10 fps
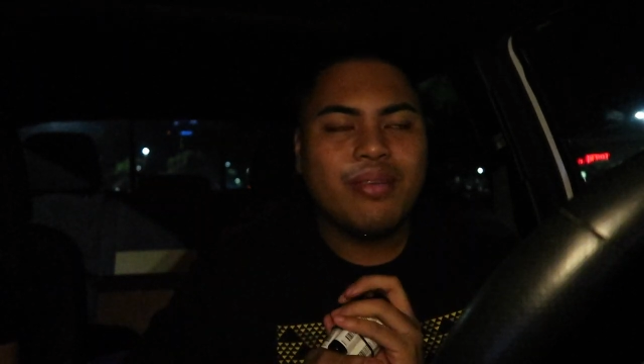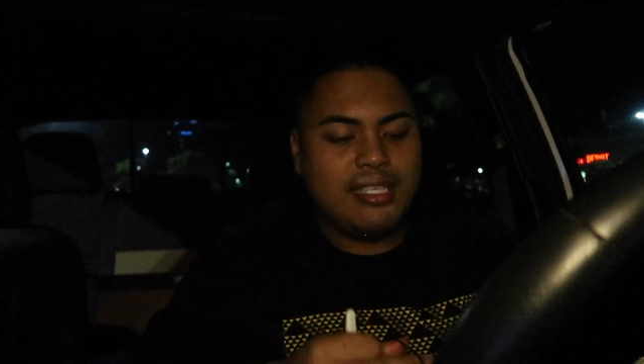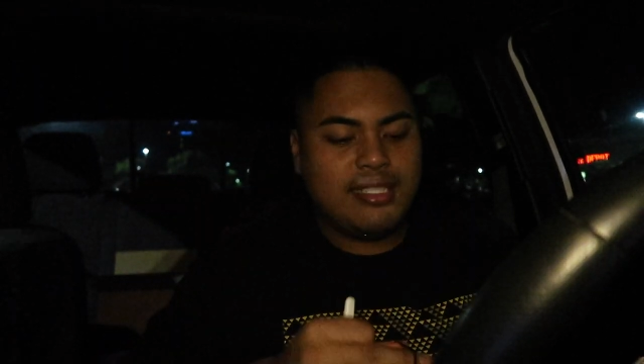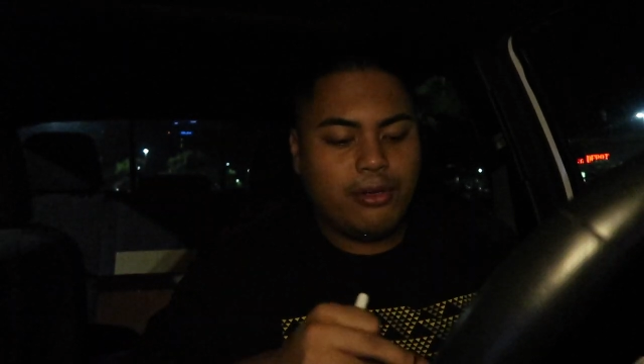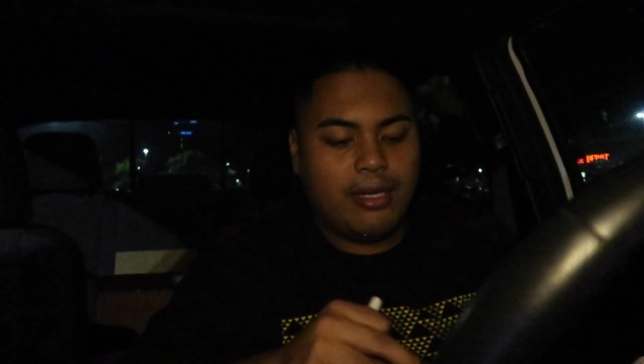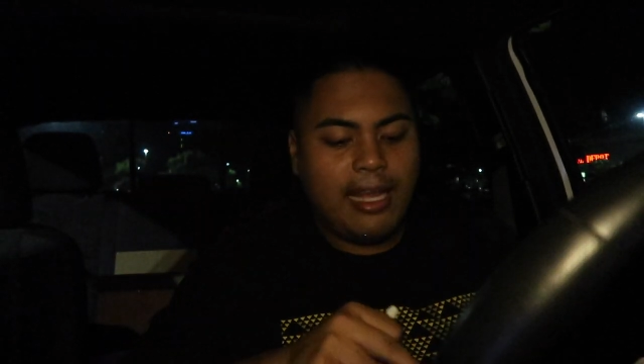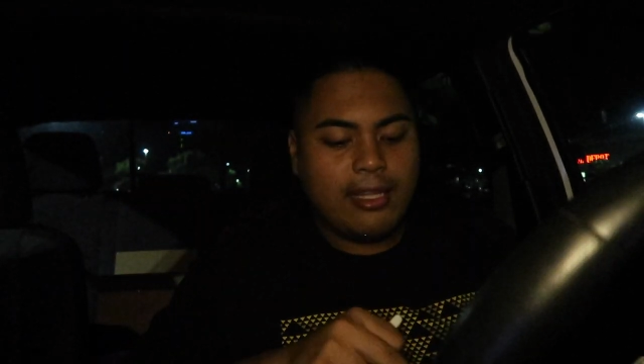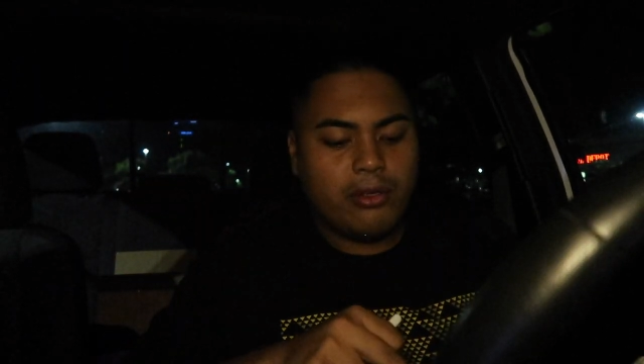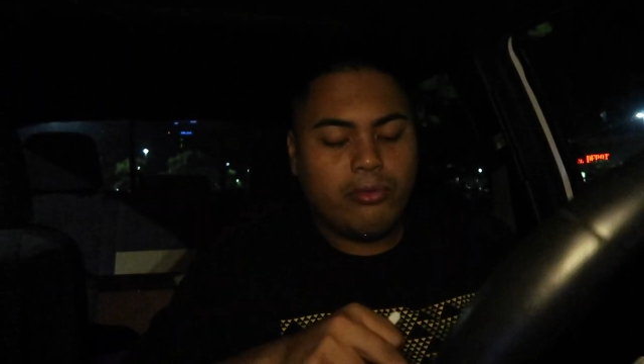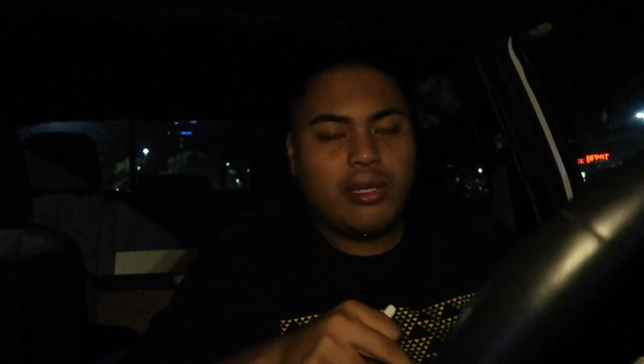EDC
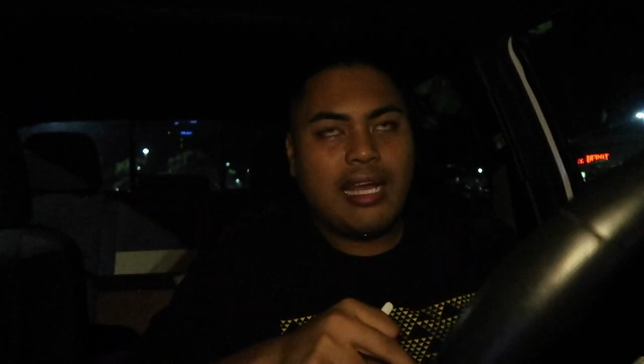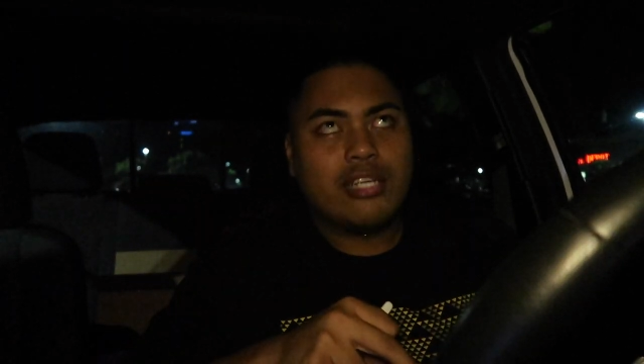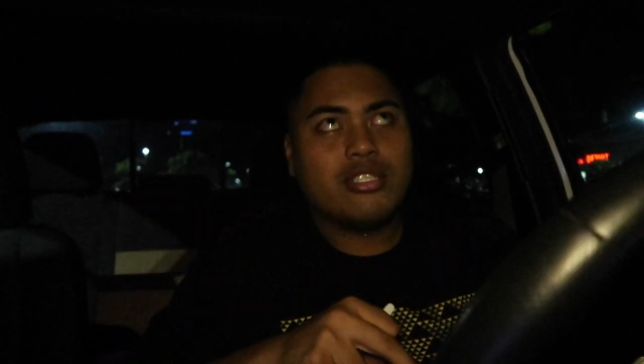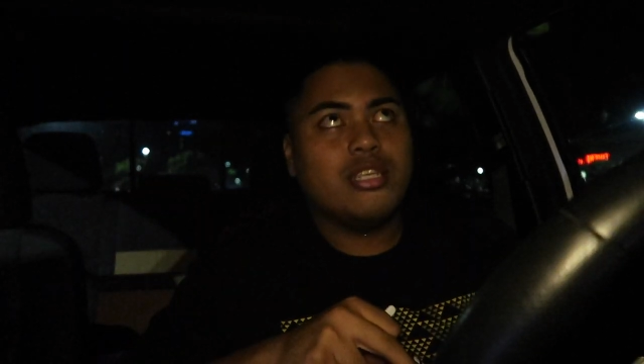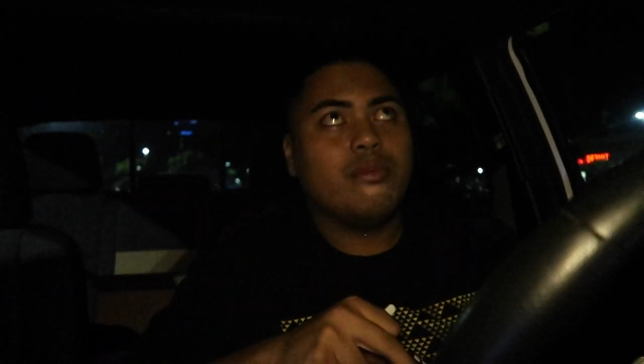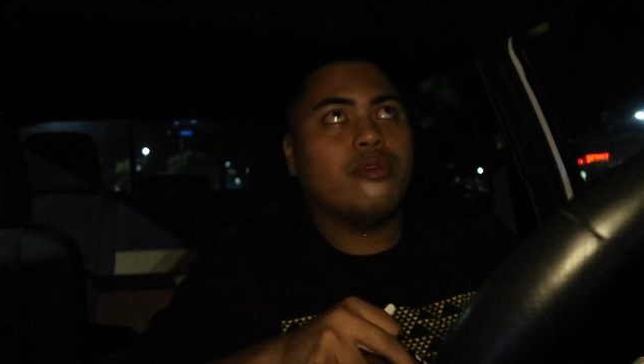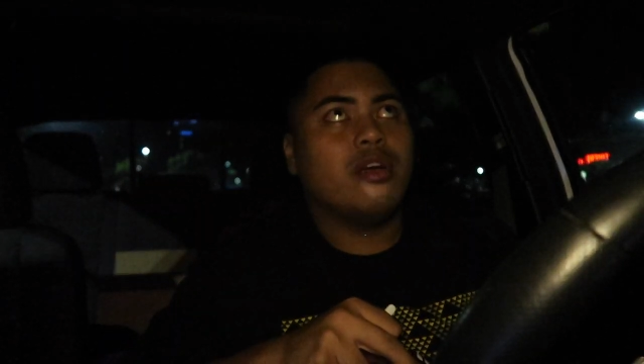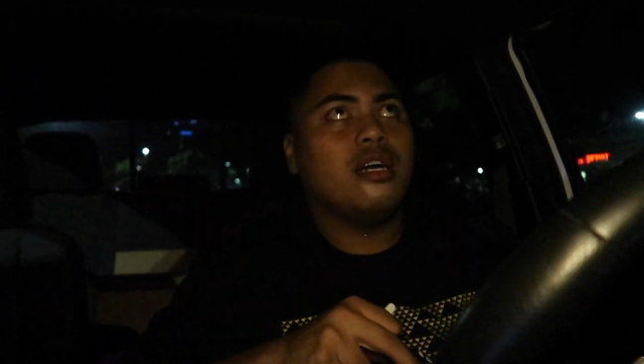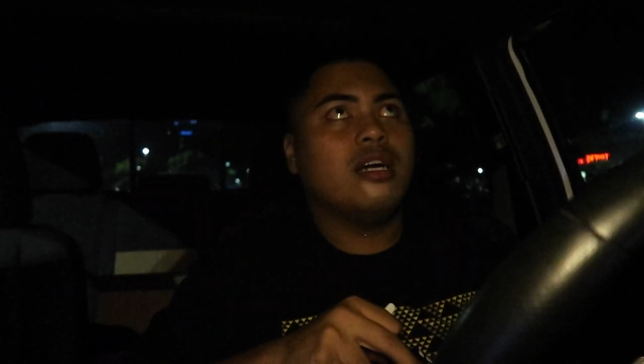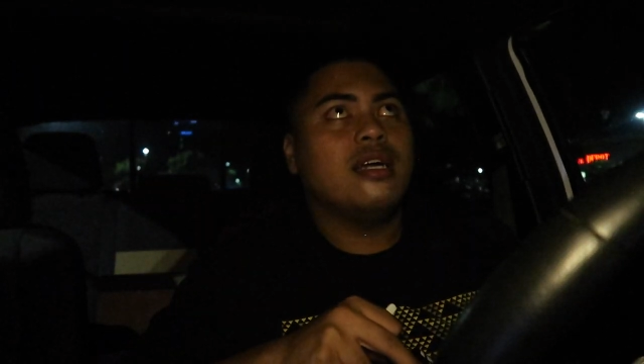Orlando, we actually
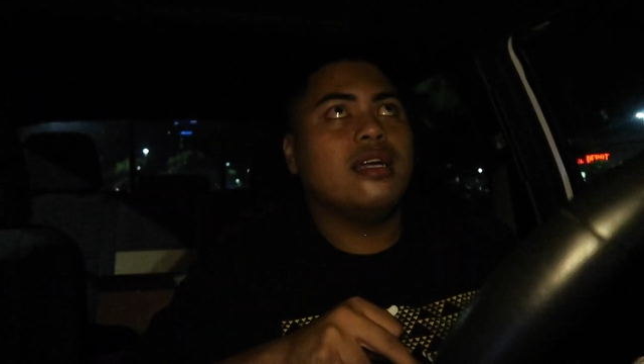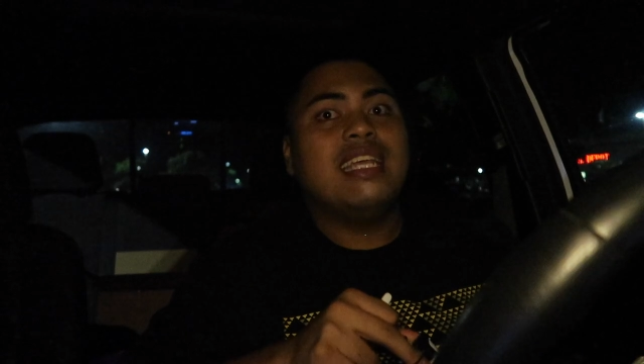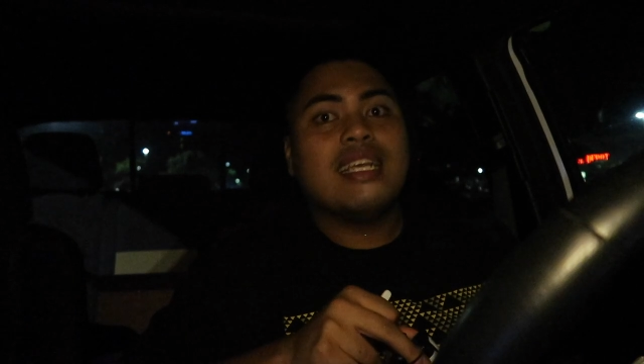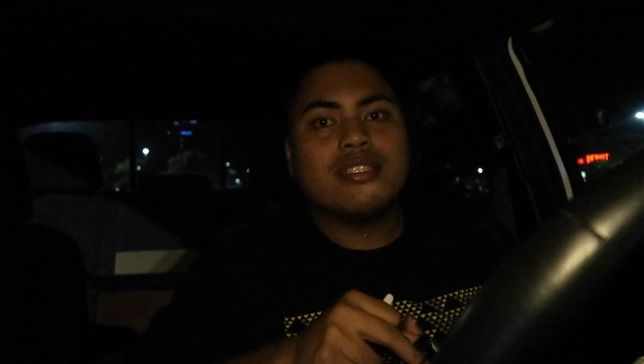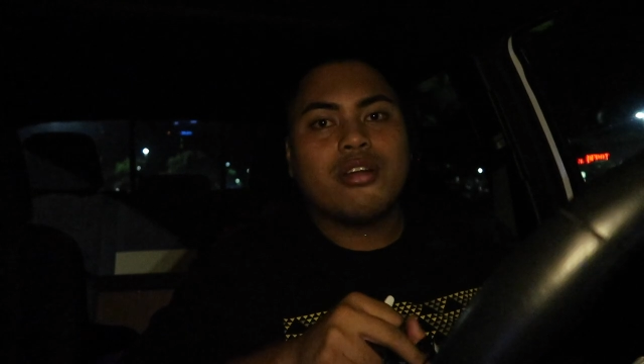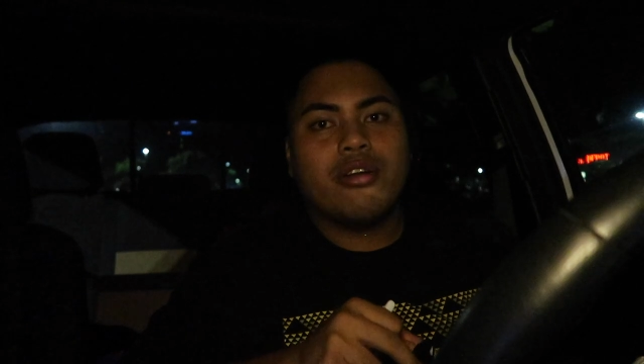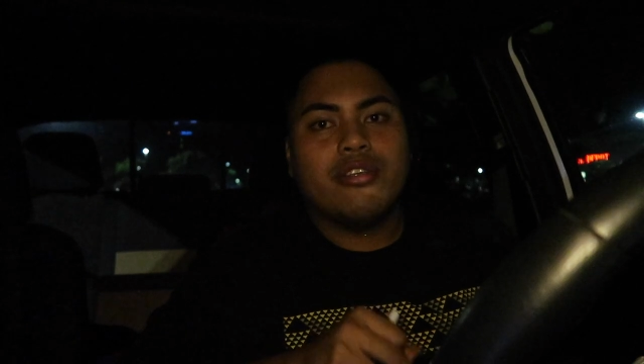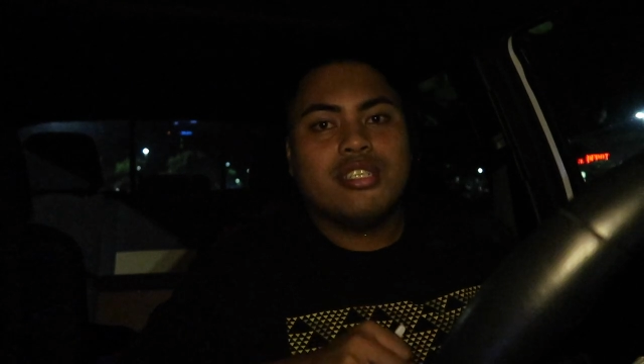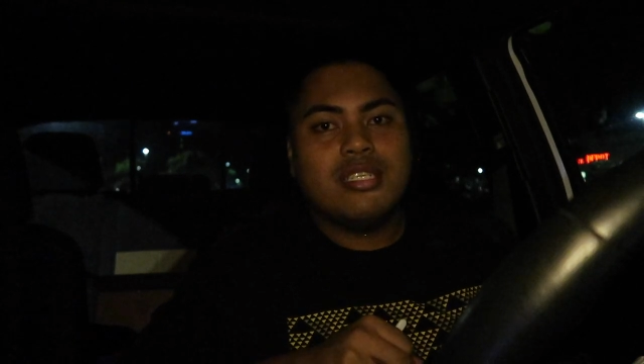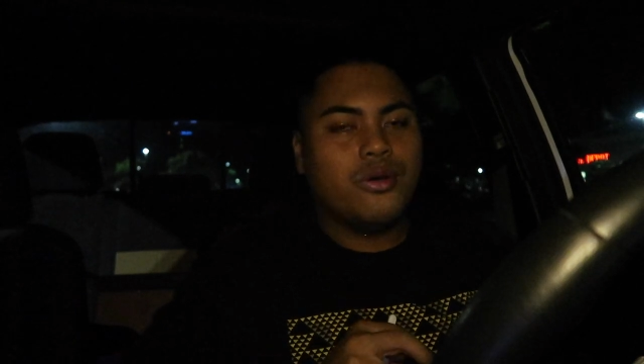brought six
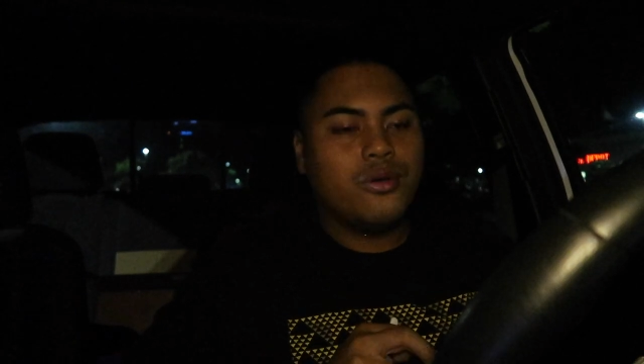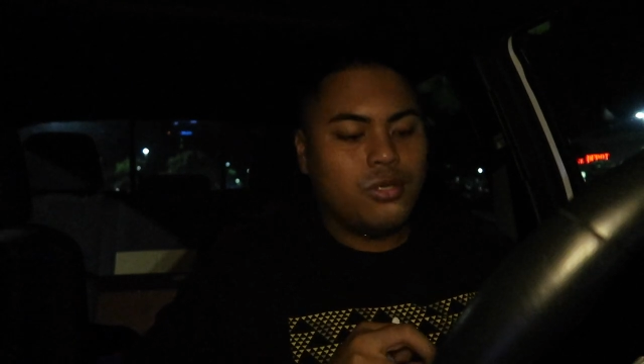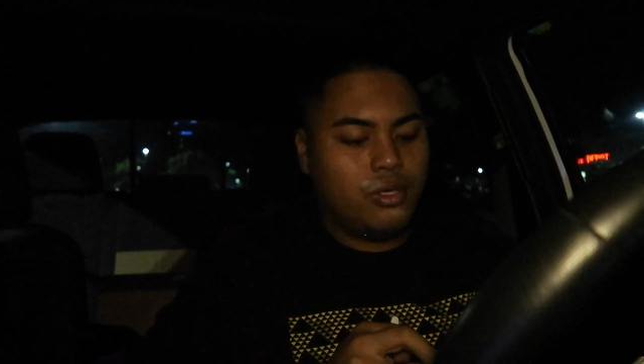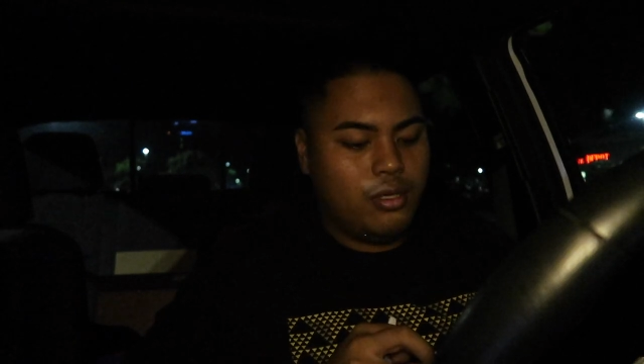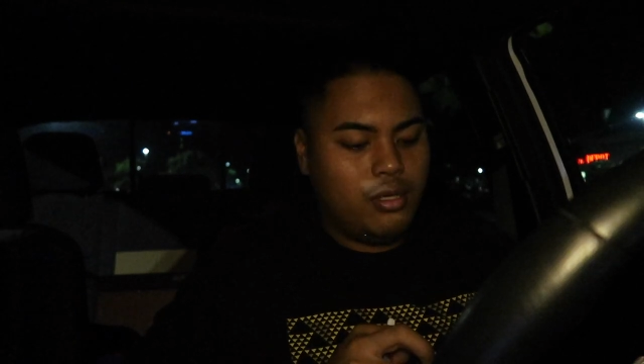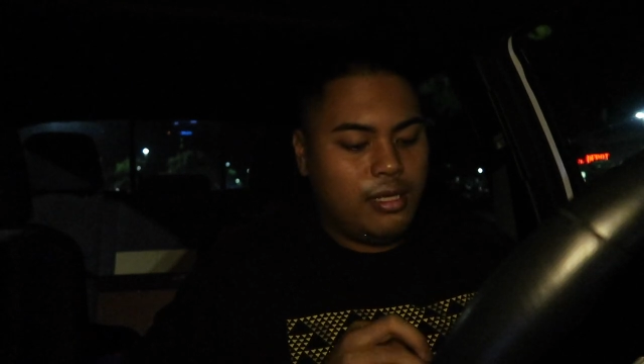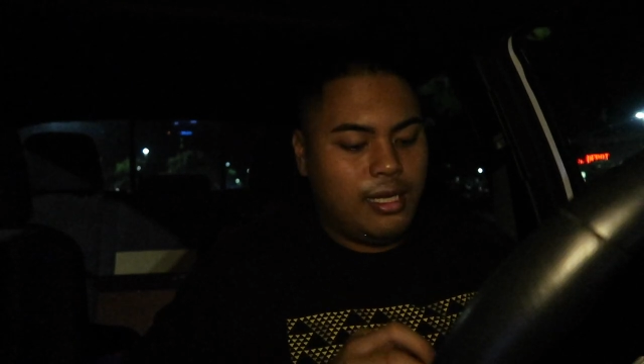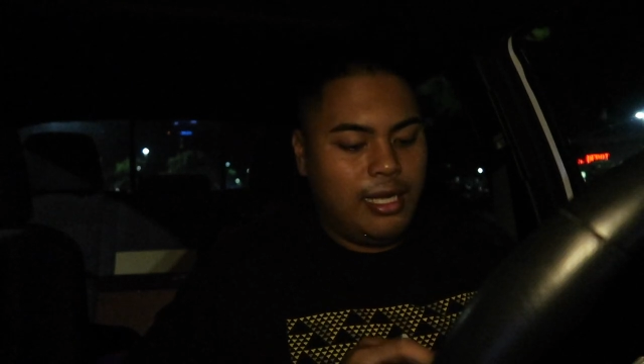cartridges total.